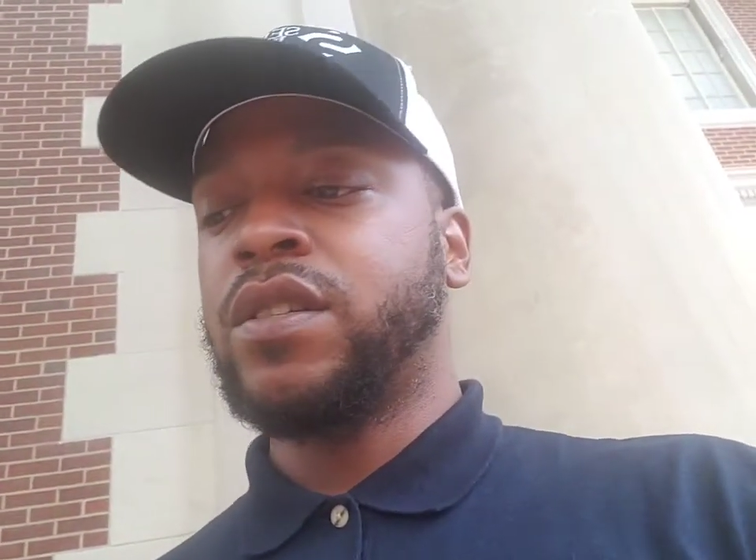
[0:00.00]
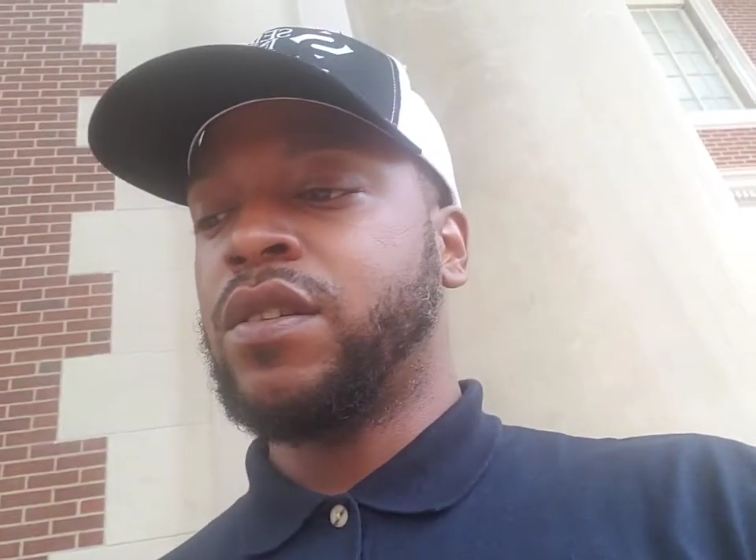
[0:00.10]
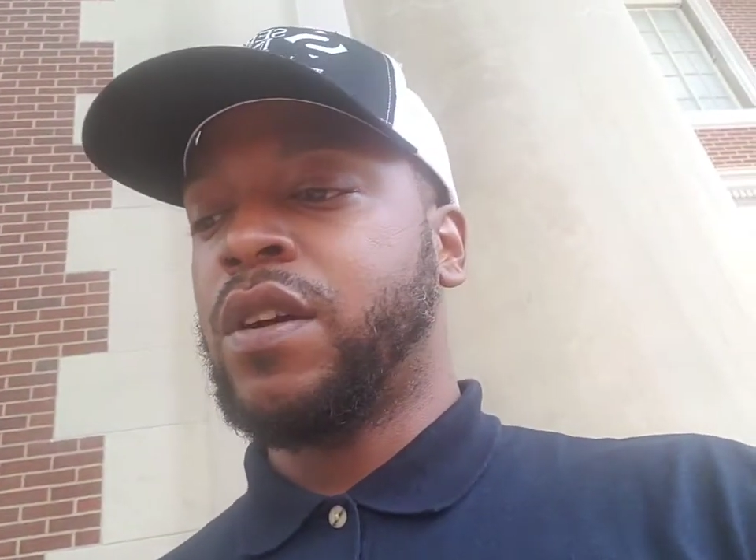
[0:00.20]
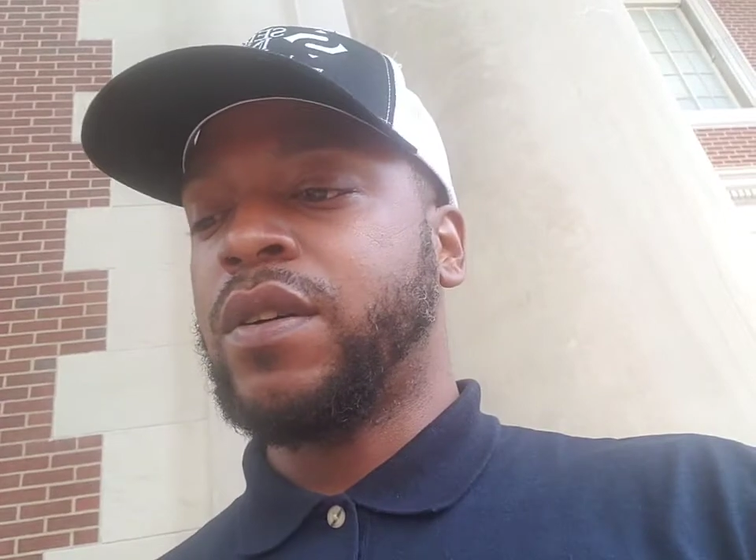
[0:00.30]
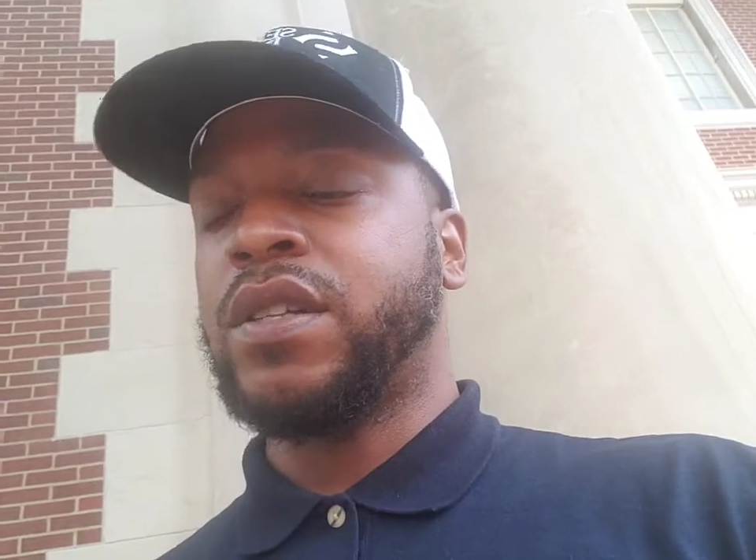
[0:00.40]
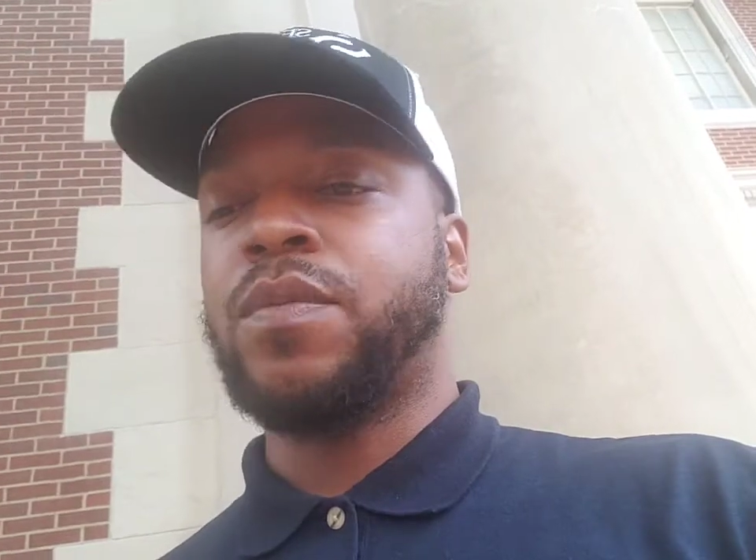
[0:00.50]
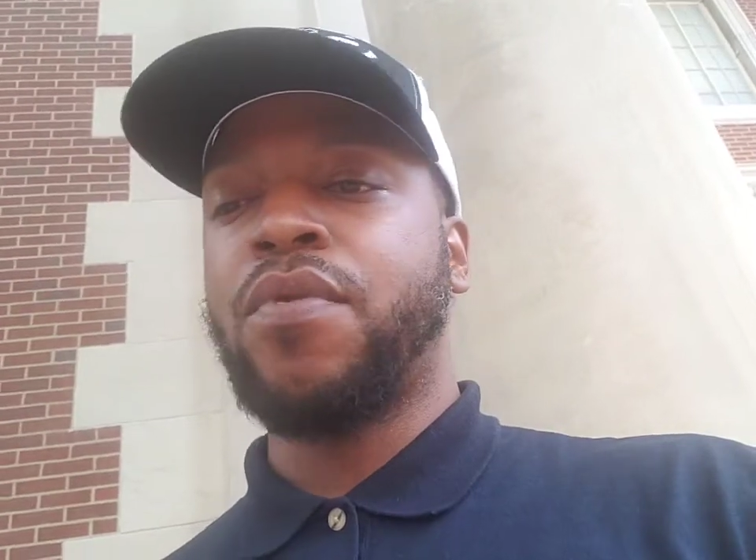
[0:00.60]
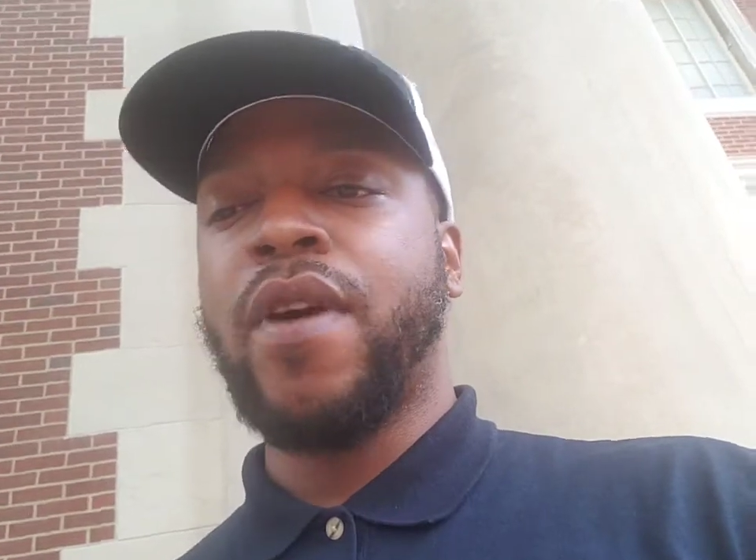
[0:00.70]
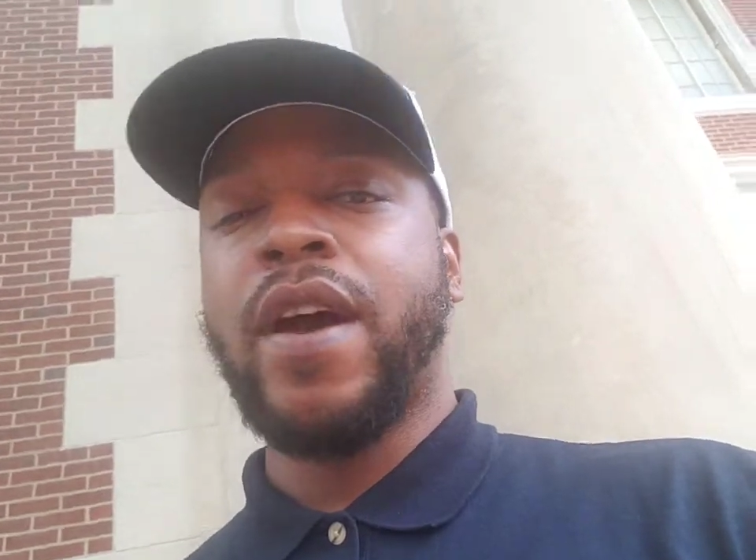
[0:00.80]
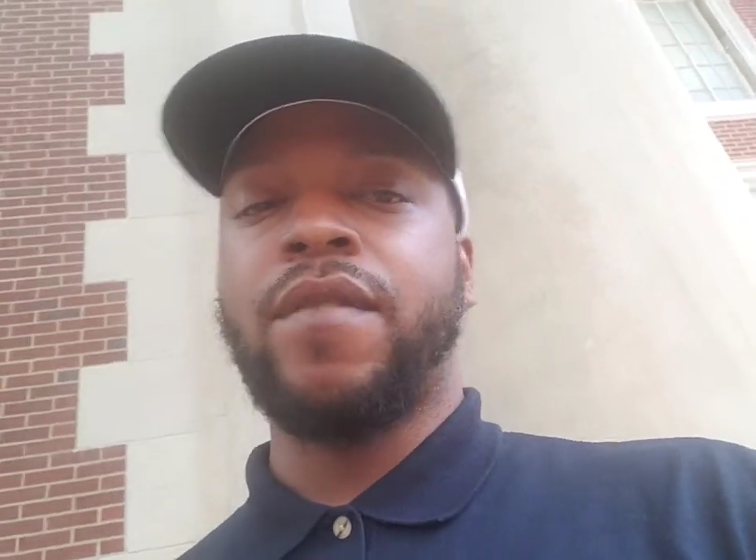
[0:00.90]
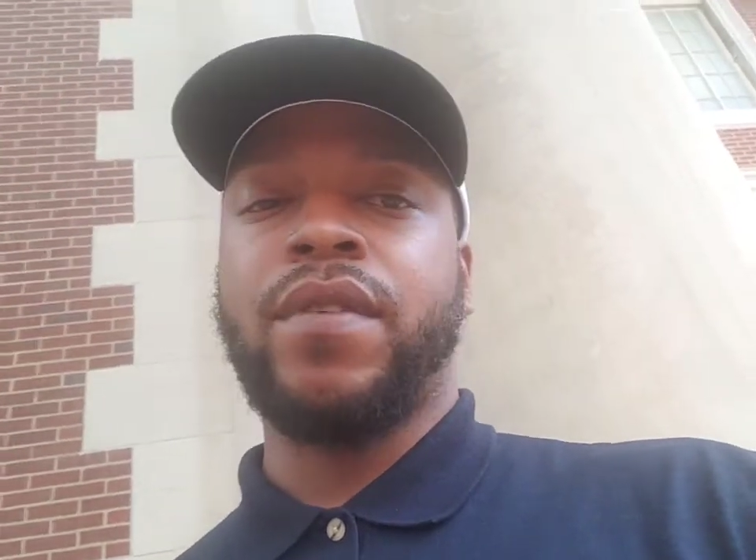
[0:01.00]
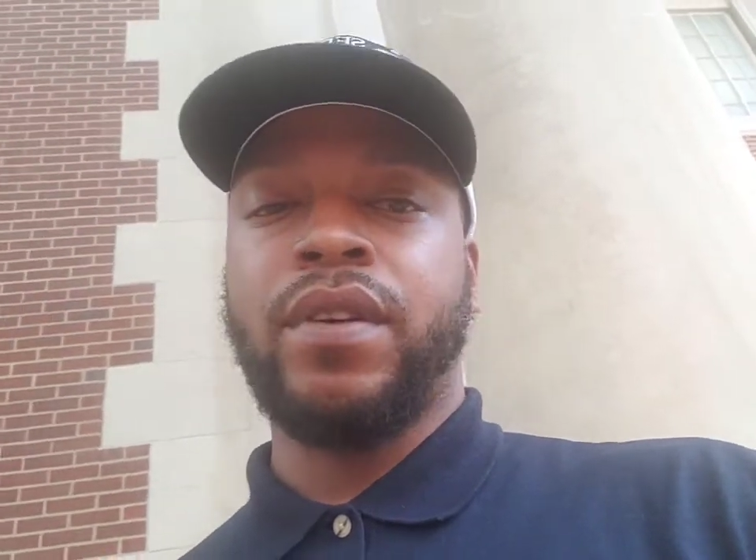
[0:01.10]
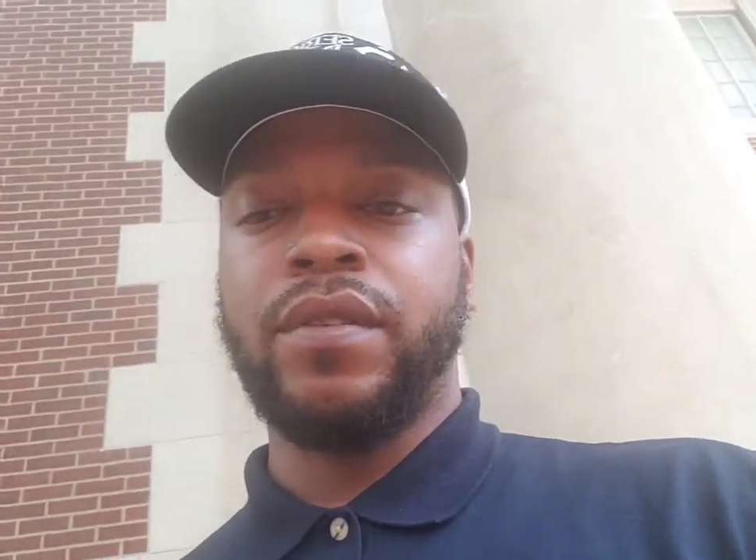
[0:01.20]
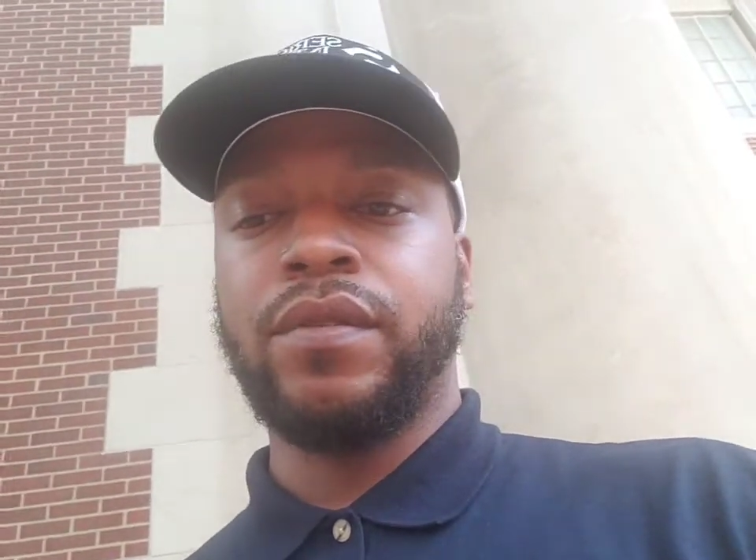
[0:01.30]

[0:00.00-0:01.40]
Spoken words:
it's private.